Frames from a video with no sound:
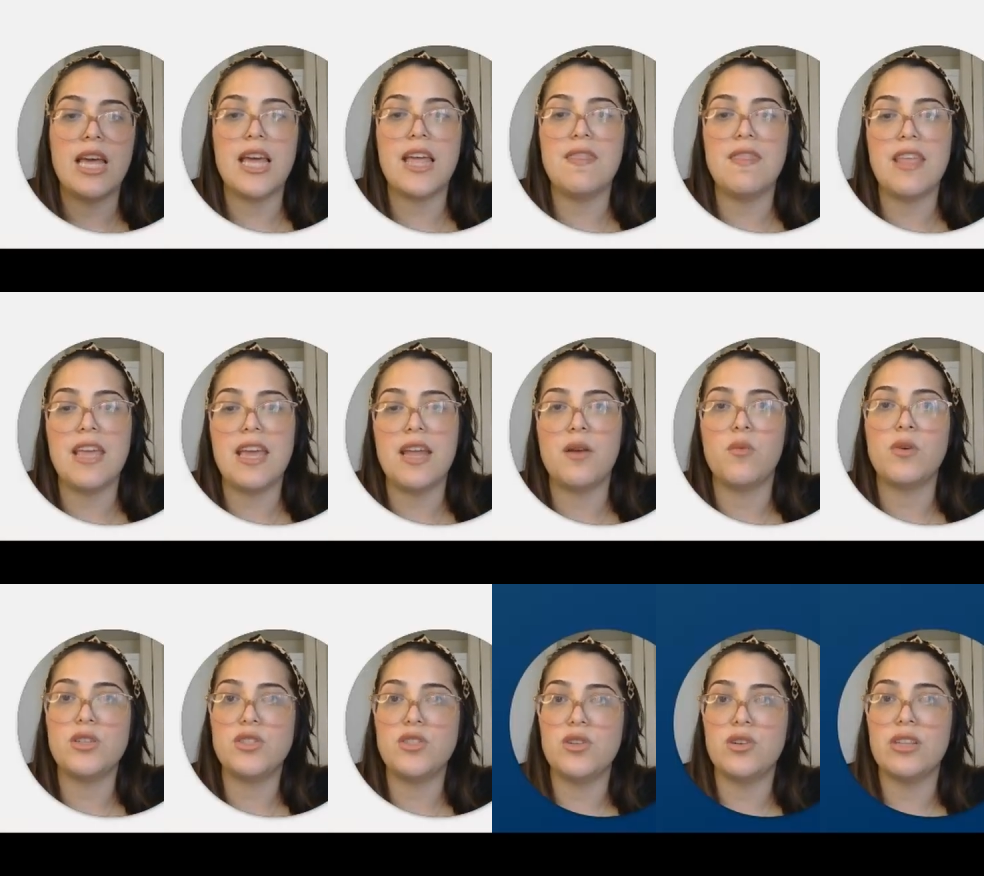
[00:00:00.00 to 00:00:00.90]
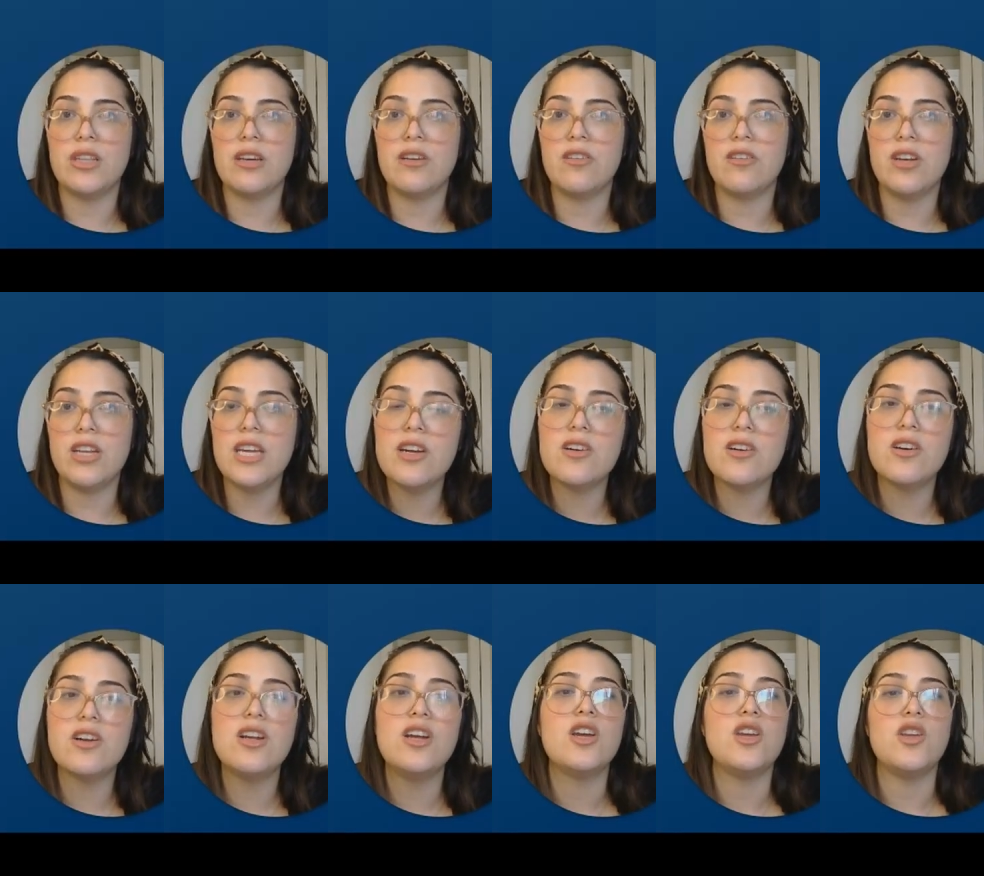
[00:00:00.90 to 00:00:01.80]
And then once you click on
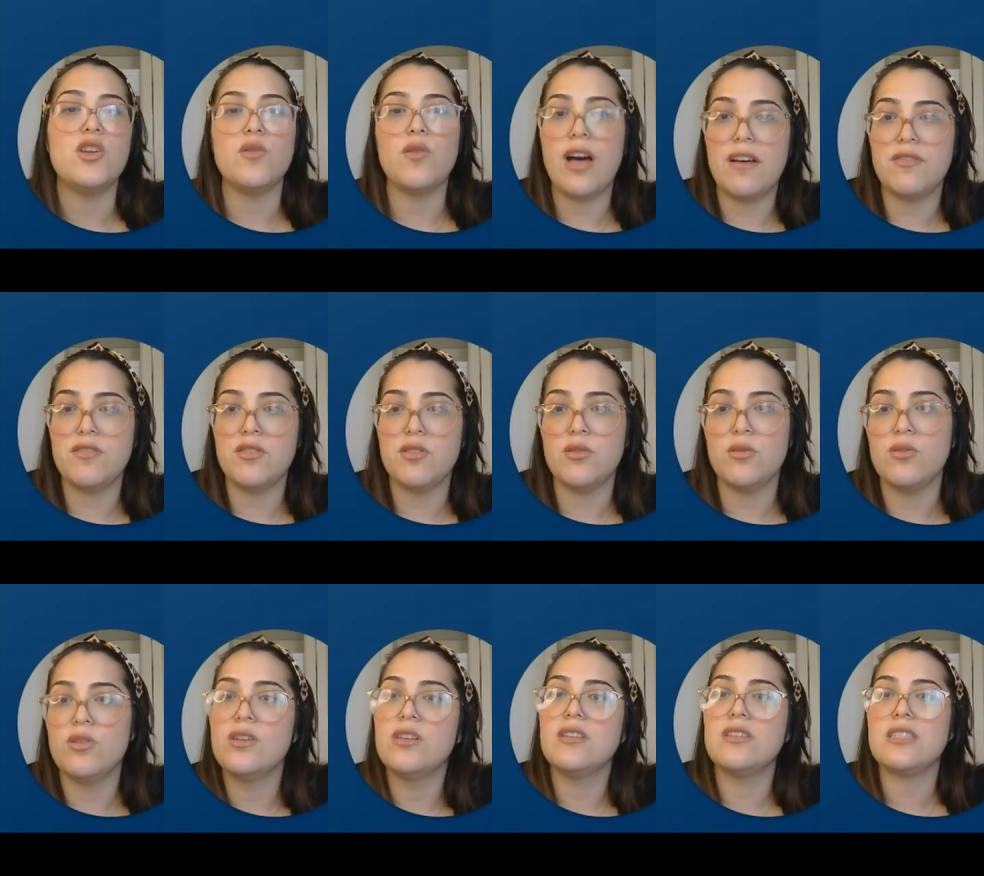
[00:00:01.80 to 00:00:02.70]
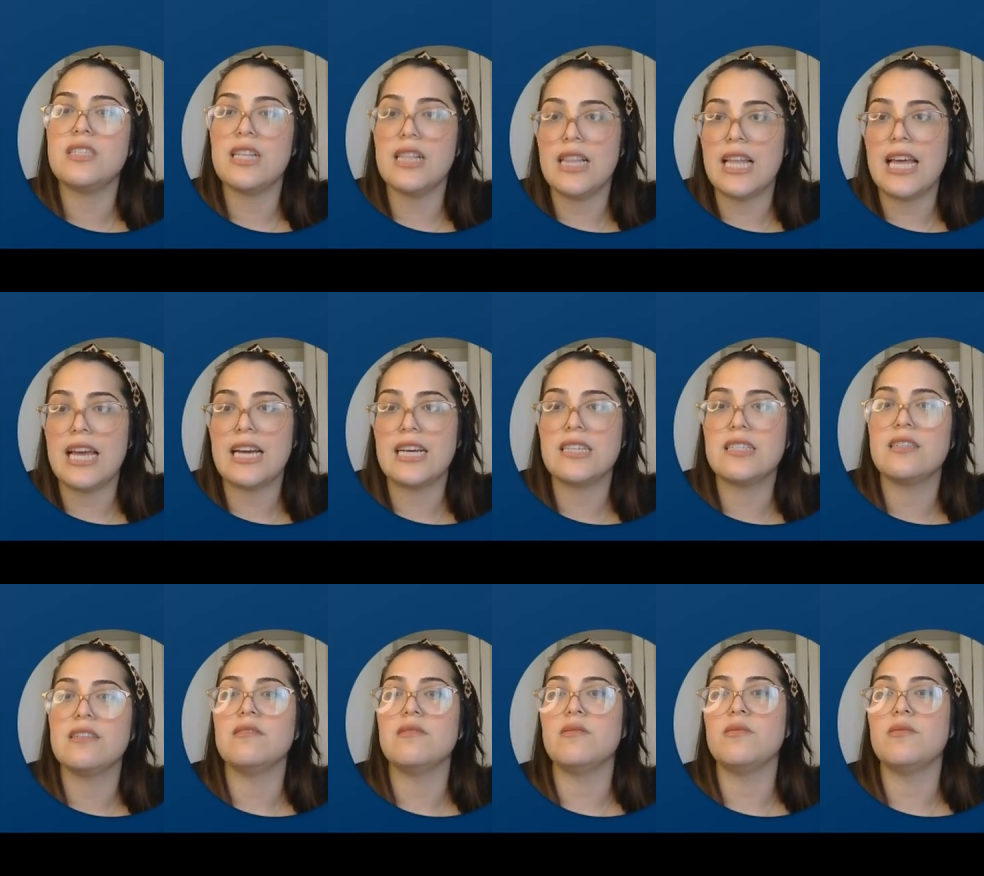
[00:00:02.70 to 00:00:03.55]
here, you'll have to select